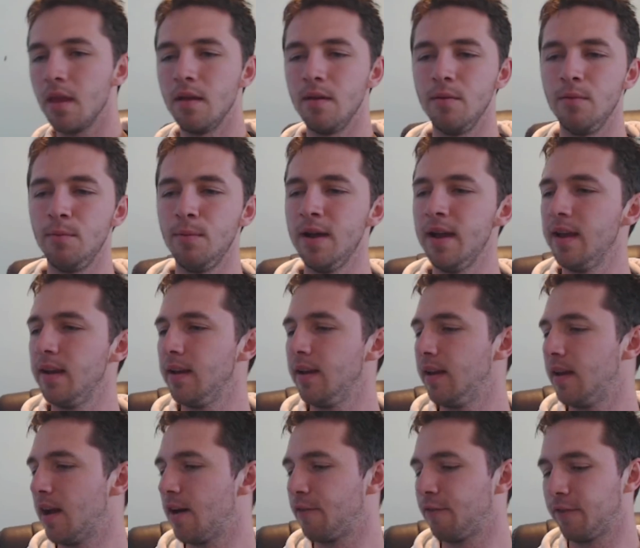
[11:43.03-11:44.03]
Weirdly
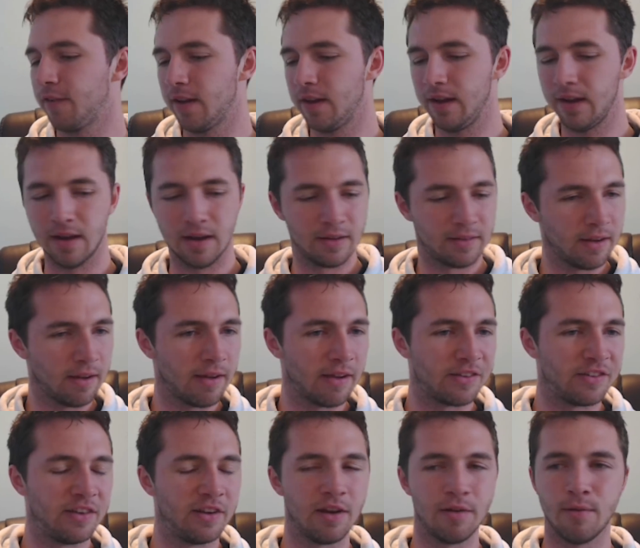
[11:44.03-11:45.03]
enough, like, I don't
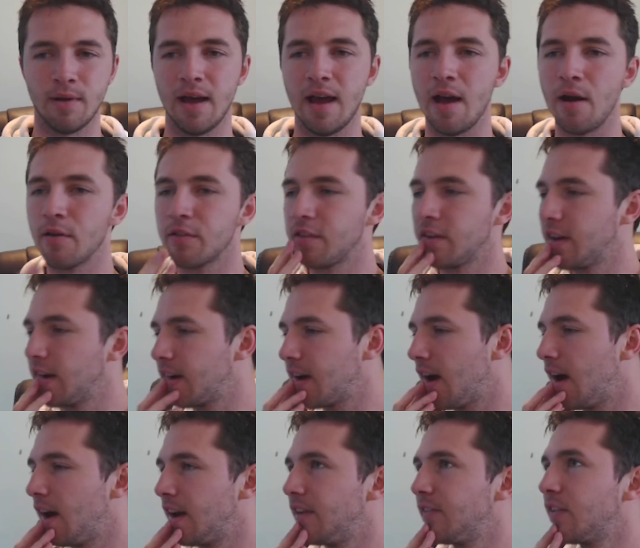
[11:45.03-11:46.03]
actually know what else I could
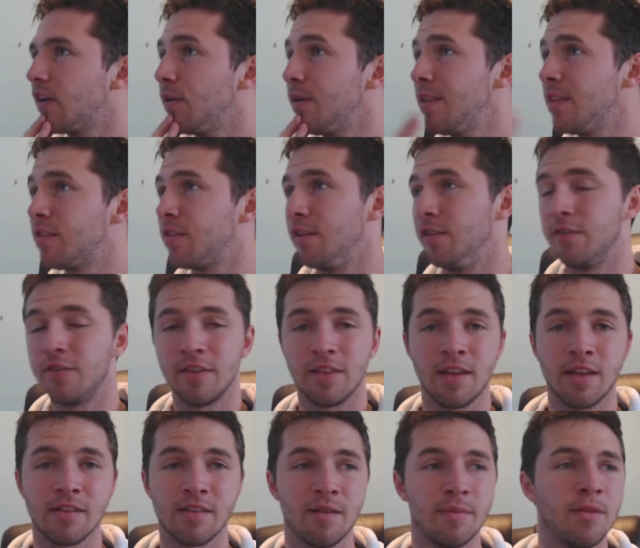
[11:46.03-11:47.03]
kind of go into for this.